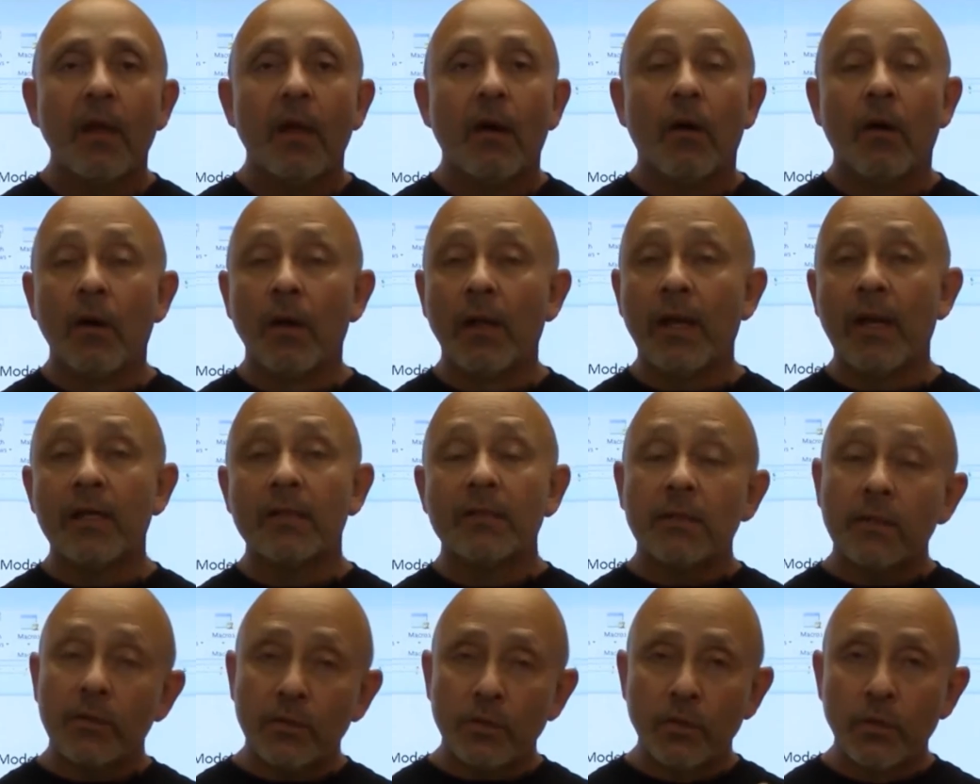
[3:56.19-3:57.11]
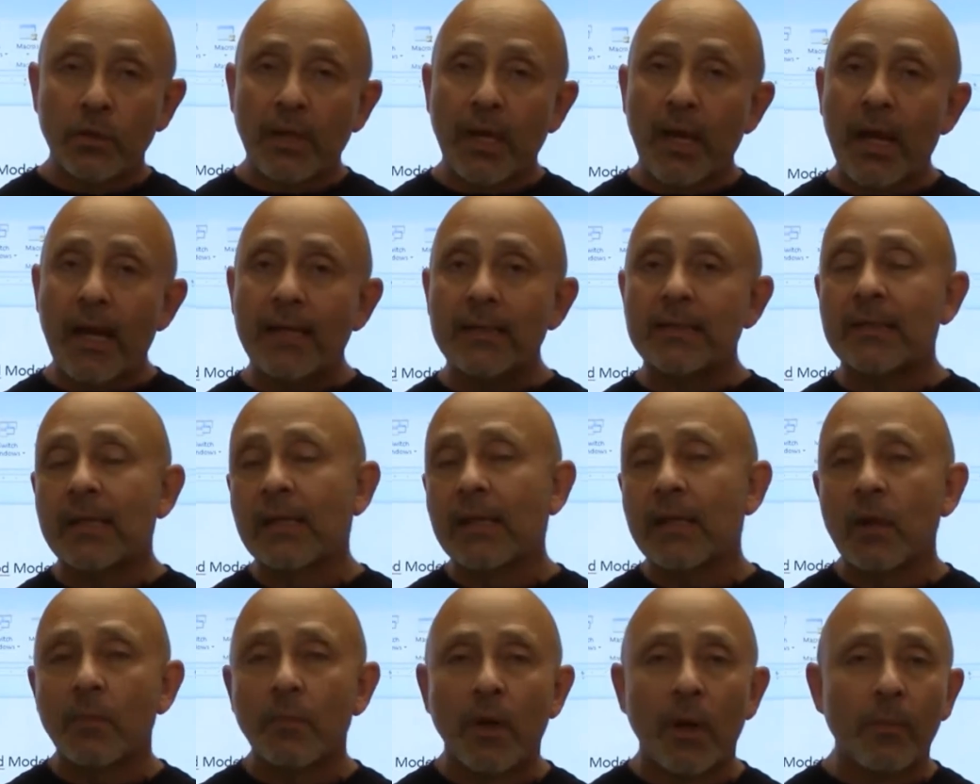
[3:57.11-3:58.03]
unless you guys can
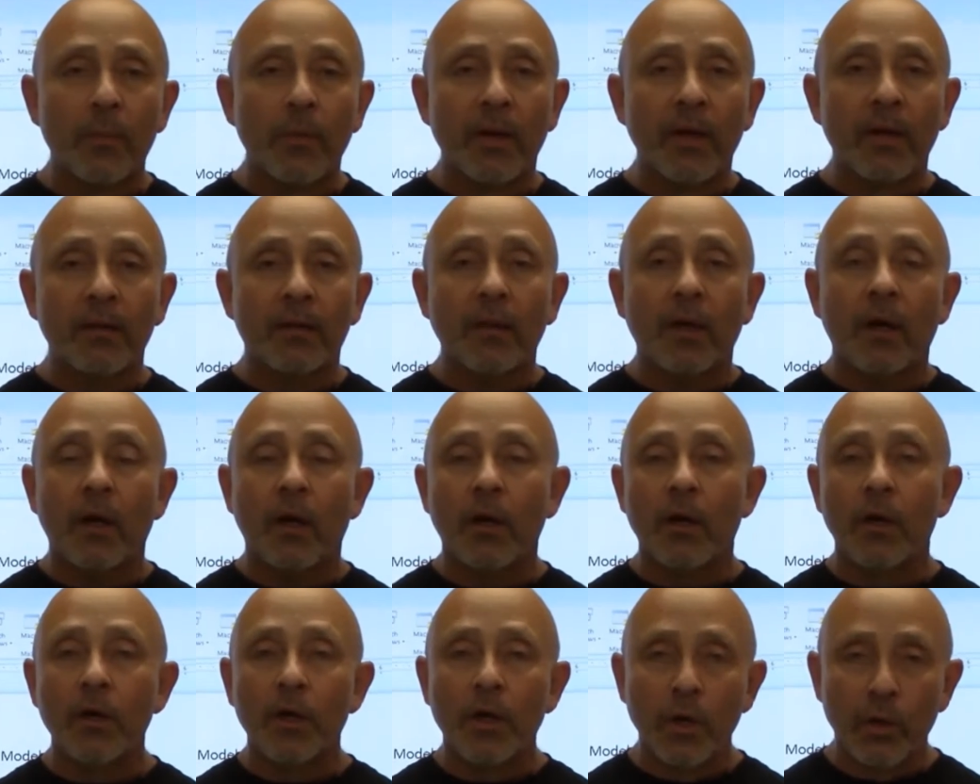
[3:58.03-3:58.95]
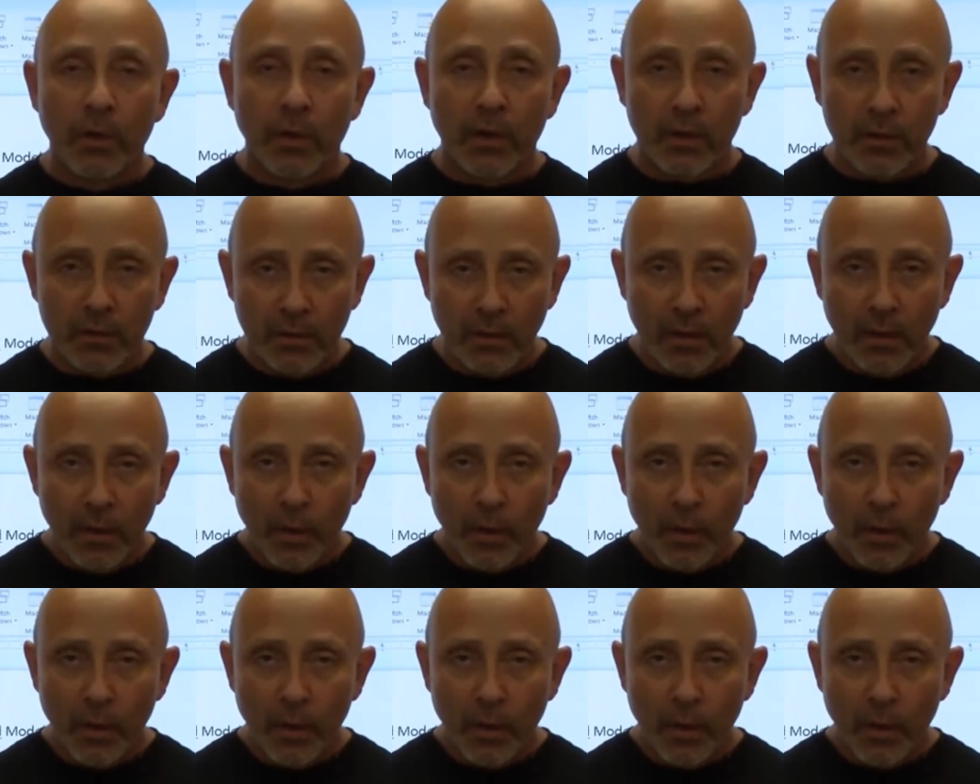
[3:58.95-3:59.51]
come up with a newer